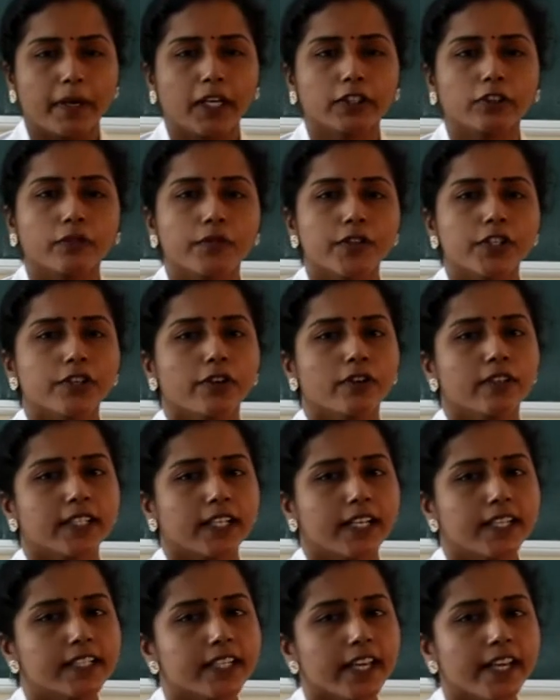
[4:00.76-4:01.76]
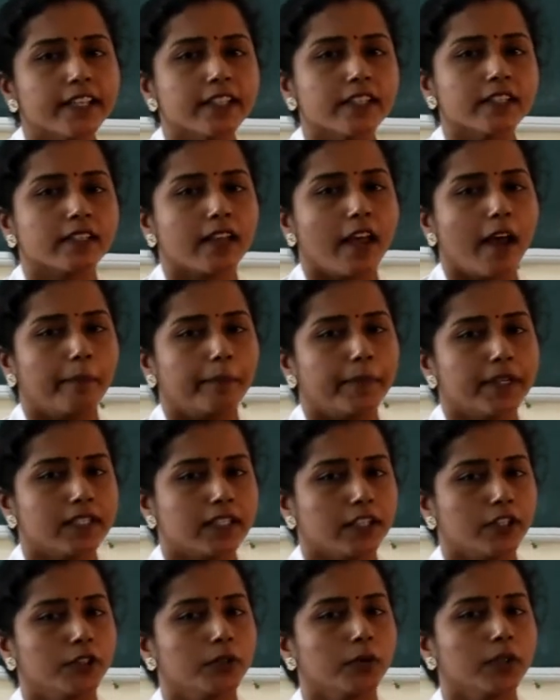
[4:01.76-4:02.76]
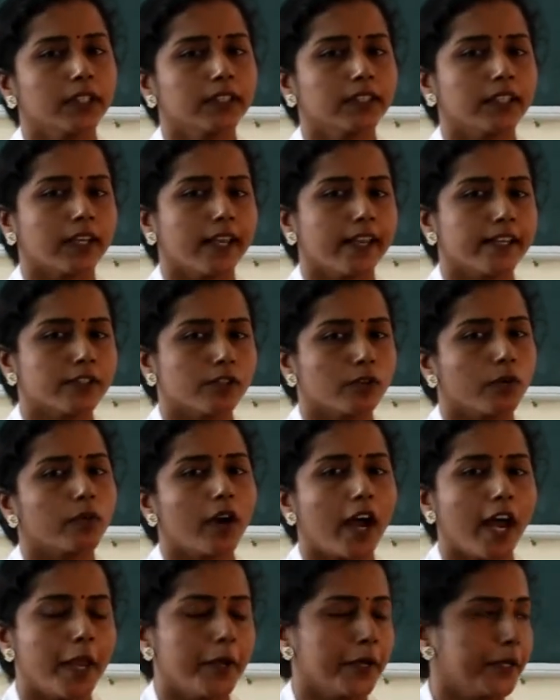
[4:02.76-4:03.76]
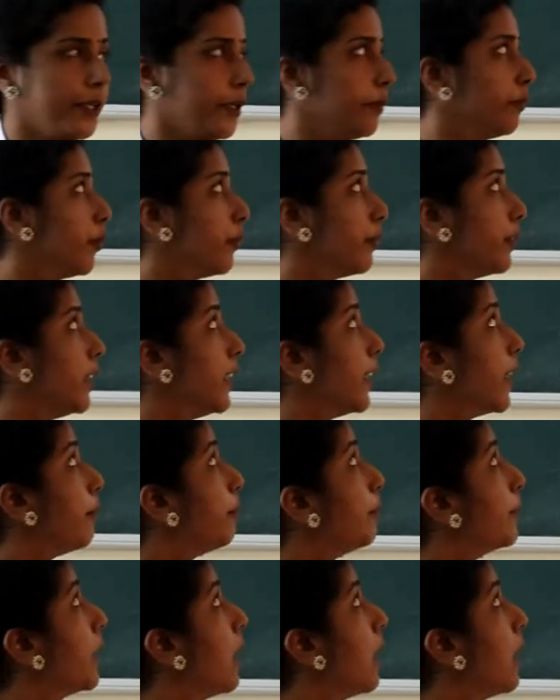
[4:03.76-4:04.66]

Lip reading: Pathophysiological changes happens during the case of hemophilia.